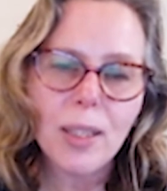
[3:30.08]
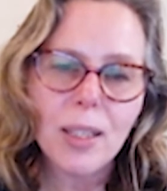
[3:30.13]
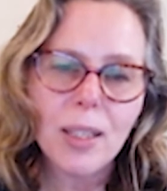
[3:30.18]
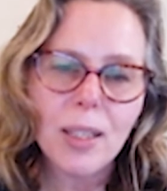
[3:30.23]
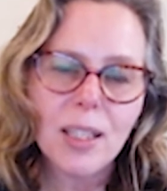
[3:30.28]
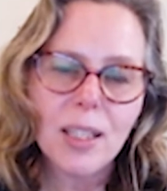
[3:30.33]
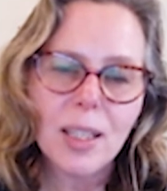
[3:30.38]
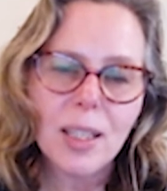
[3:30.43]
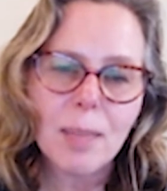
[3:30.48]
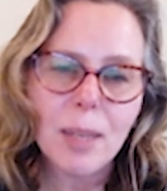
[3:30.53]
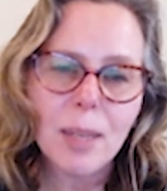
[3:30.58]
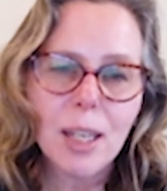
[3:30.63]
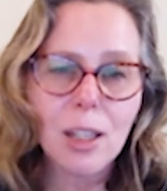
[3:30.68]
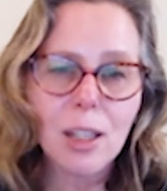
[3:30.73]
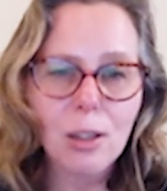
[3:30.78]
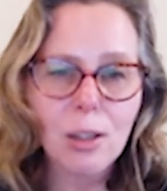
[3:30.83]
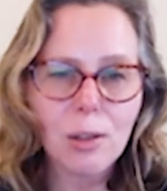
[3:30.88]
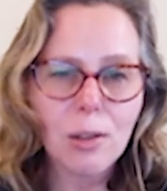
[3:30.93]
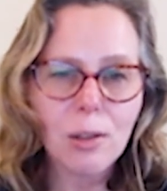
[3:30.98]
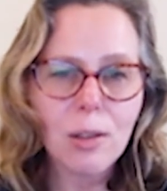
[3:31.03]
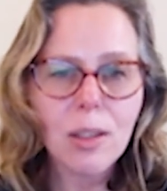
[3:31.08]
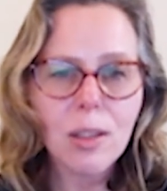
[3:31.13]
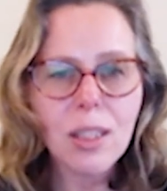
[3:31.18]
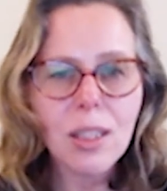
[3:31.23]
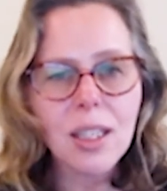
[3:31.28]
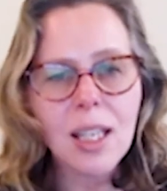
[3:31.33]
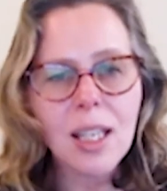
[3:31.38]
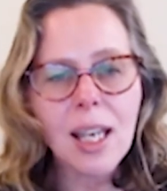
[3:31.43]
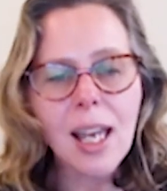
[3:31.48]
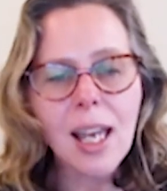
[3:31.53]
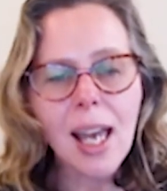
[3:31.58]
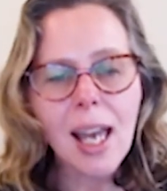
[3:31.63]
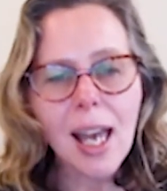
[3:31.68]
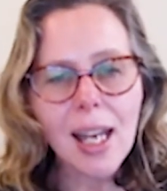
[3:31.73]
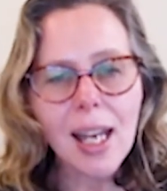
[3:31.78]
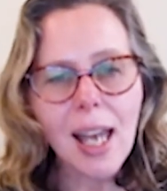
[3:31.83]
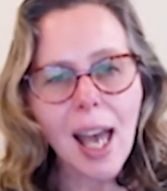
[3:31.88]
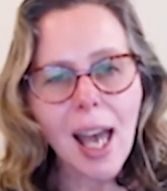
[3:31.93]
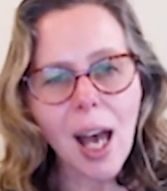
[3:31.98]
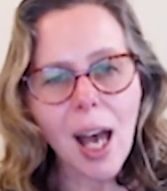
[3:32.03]
it's being used
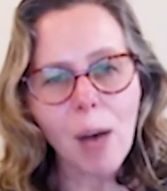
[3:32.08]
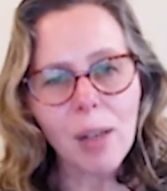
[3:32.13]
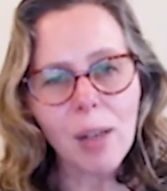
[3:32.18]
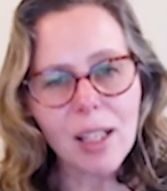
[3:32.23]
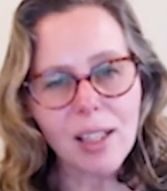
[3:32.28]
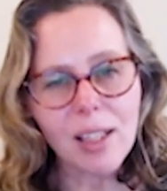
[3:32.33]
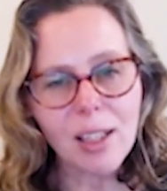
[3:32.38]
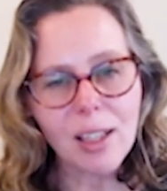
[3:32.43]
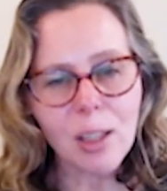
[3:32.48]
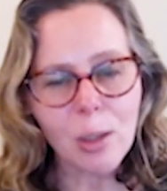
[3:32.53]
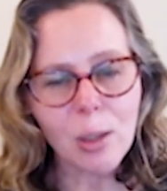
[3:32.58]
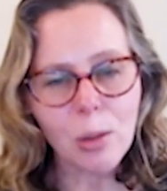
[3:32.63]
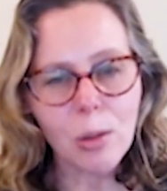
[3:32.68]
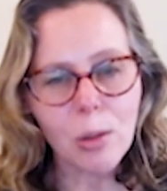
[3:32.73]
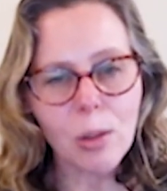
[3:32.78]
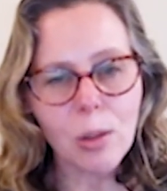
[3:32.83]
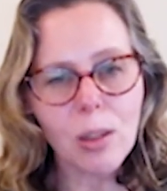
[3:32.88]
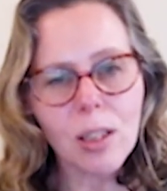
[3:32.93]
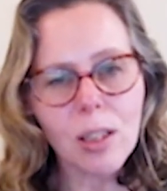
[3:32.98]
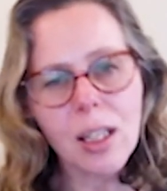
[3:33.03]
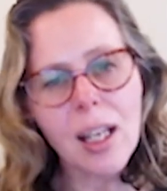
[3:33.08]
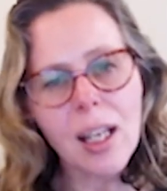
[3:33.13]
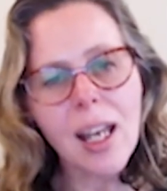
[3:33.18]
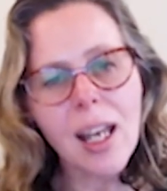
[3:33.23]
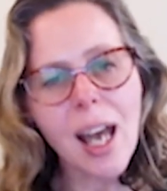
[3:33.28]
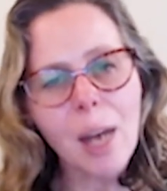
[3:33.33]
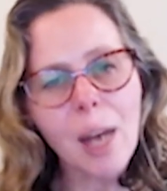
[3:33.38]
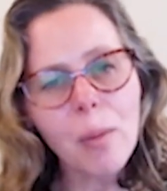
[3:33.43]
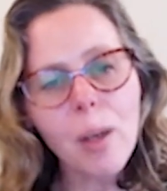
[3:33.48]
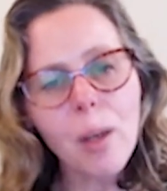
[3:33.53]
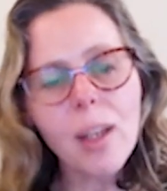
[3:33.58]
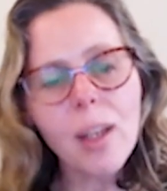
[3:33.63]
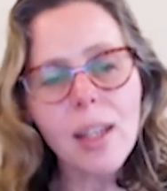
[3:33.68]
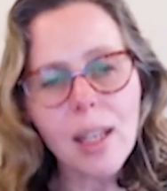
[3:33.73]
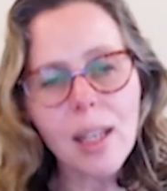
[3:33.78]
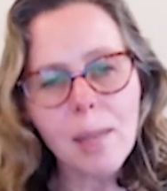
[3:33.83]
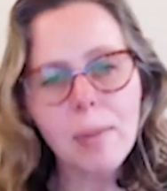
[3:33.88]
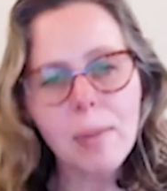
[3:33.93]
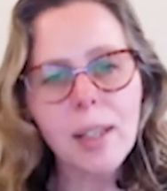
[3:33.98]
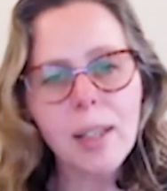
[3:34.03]
and how it is stored, and what are the
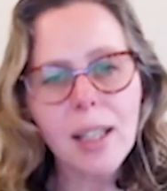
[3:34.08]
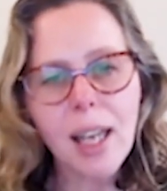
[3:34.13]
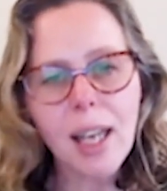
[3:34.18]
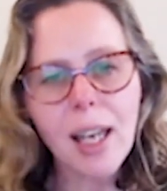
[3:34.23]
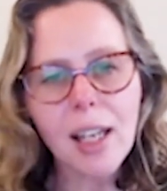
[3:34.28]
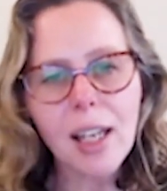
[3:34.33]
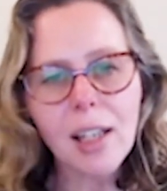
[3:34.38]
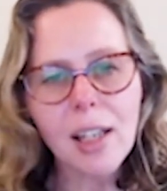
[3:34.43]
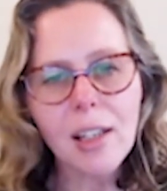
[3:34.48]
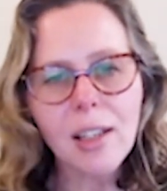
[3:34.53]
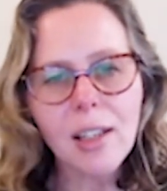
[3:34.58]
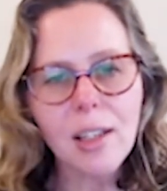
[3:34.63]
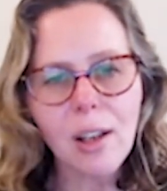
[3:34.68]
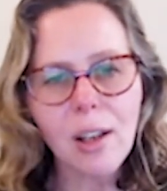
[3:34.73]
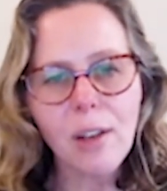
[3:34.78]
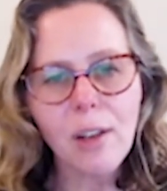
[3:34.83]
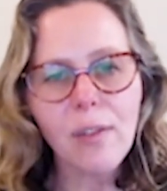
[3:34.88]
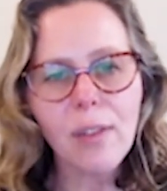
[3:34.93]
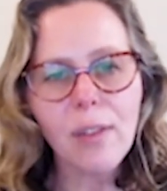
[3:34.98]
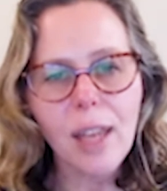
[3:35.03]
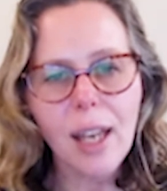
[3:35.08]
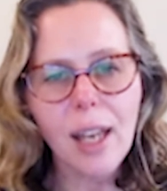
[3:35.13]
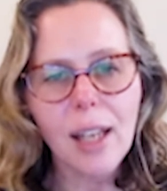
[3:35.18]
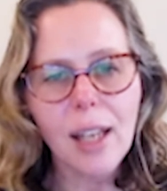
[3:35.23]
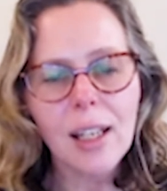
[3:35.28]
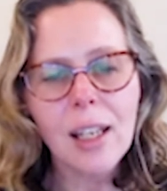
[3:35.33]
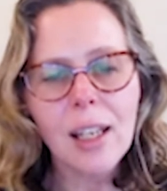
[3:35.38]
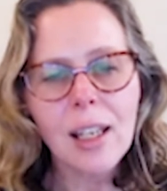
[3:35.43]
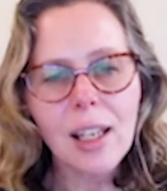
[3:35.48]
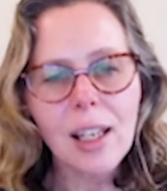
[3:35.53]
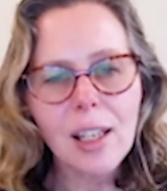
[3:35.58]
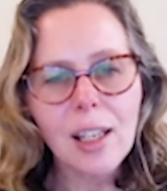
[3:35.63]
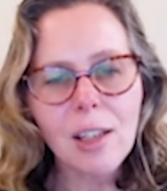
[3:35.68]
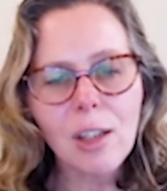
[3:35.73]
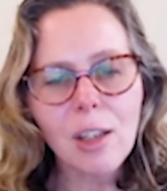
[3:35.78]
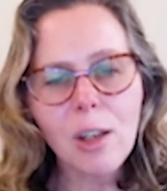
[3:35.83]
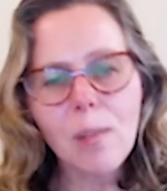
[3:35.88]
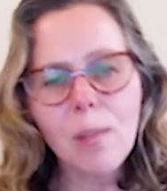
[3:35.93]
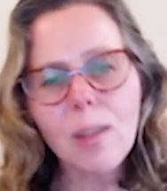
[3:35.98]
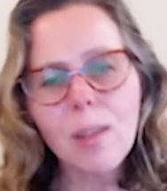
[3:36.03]
implications of that in
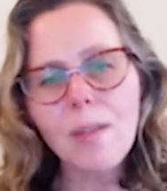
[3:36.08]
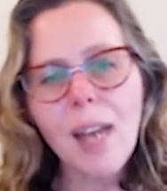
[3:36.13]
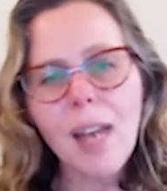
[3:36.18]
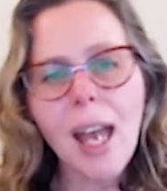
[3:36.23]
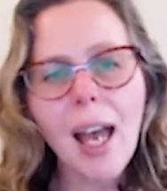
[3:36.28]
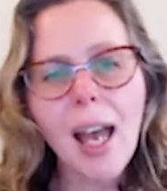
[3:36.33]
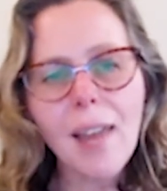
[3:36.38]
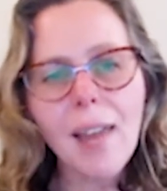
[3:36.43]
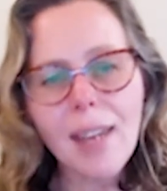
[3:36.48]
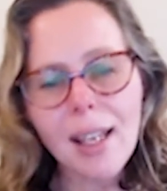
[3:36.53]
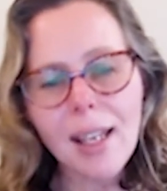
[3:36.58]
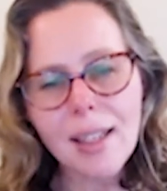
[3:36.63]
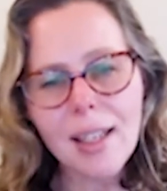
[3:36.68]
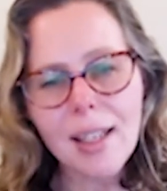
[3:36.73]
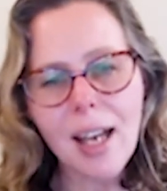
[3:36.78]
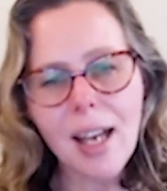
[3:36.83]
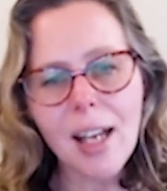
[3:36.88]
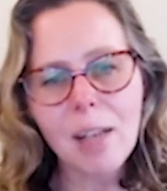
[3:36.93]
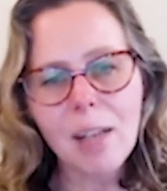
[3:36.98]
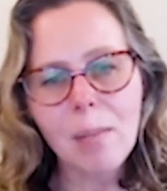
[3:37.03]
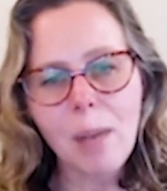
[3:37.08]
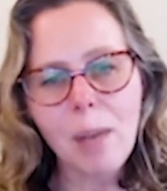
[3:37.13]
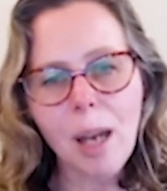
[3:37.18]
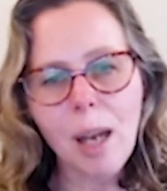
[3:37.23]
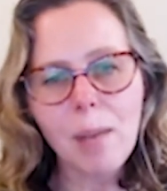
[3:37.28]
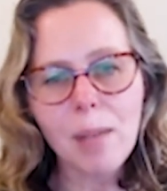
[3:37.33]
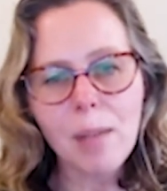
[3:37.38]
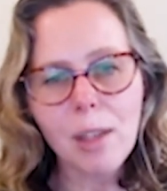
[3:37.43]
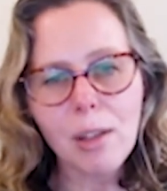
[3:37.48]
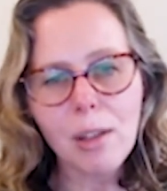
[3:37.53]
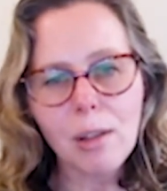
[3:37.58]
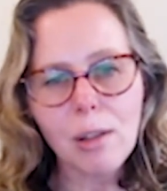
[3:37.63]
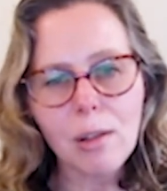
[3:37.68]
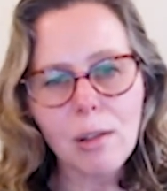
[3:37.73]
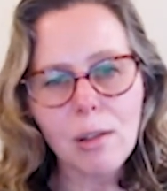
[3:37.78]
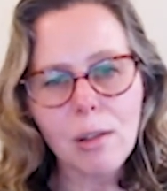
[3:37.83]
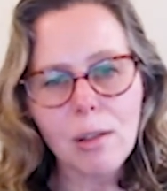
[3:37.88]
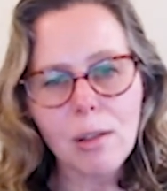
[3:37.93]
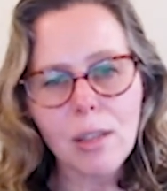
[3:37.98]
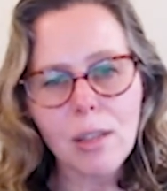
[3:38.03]
terms of how that data might be
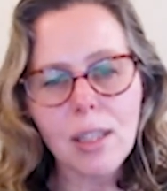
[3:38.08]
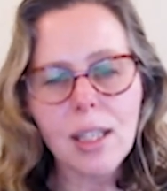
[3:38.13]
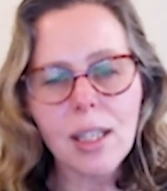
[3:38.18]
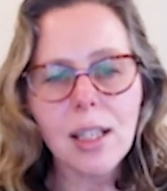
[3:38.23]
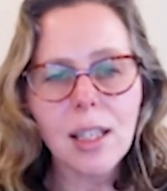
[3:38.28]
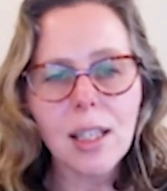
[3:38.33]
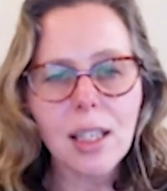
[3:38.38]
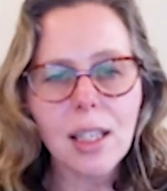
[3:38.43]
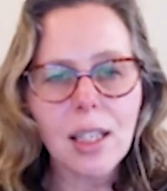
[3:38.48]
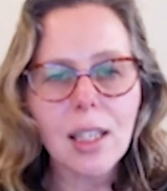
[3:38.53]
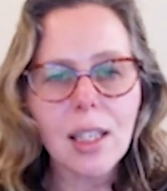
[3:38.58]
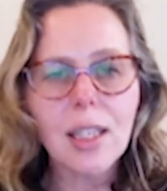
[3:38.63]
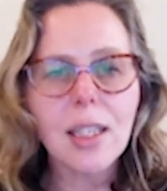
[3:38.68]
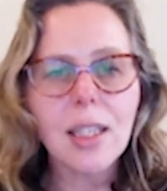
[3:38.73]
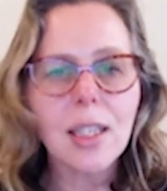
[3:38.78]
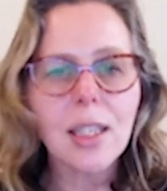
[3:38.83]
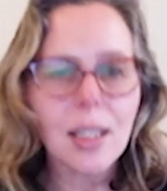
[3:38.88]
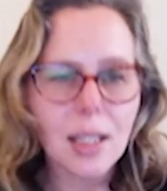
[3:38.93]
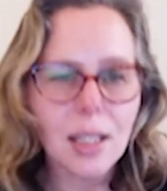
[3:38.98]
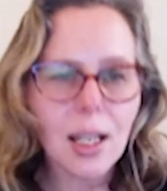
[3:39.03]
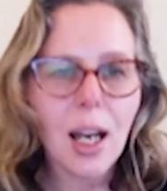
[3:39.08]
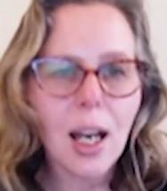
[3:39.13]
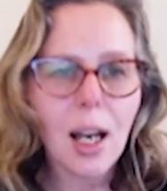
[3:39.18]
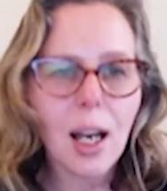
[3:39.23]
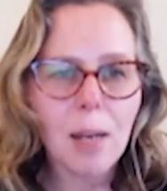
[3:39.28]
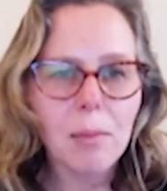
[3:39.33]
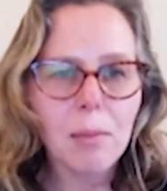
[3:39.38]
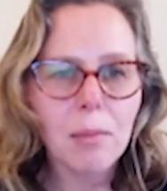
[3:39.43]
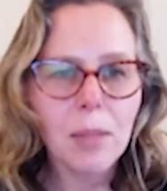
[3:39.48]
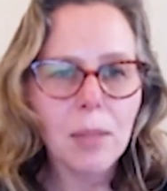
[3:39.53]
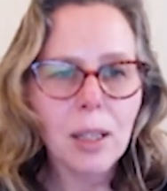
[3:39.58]
used in the years to come,